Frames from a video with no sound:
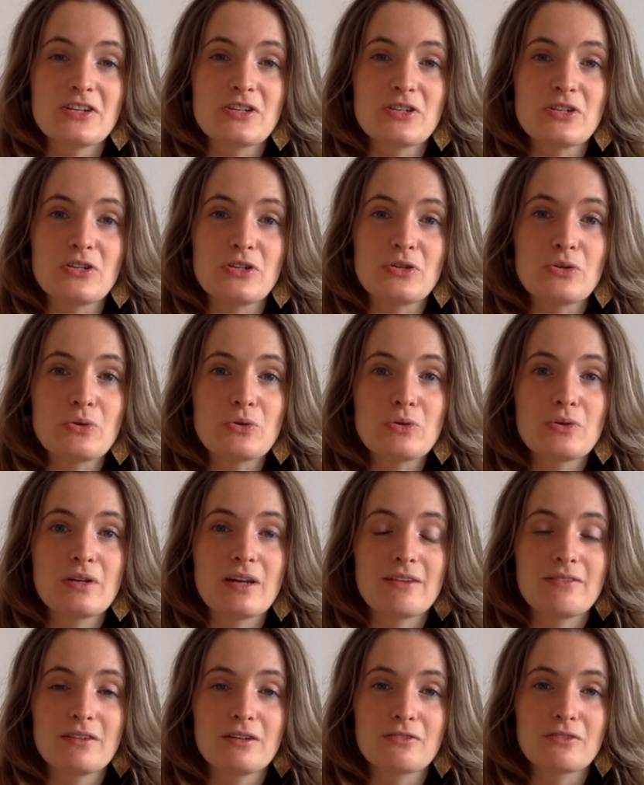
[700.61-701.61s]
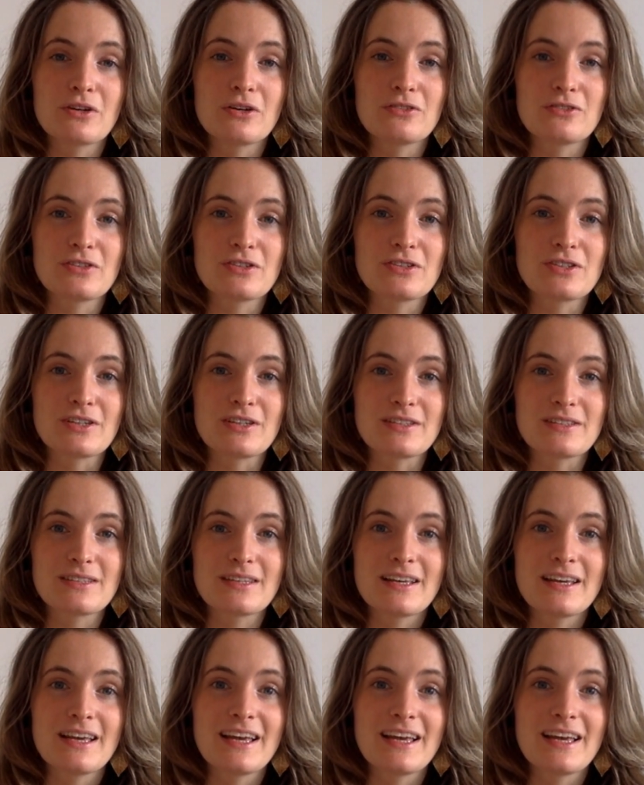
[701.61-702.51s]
Your level of consciousness